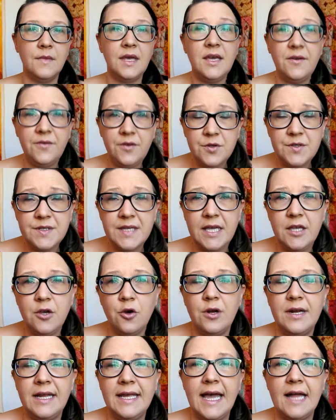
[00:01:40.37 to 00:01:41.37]
If you say
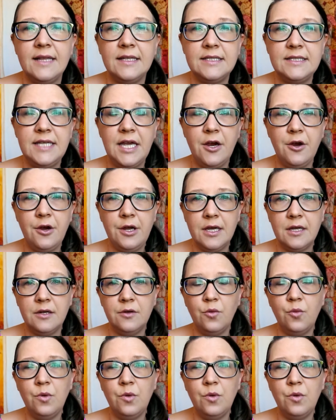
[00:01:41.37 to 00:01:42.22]
you're an egalitarian,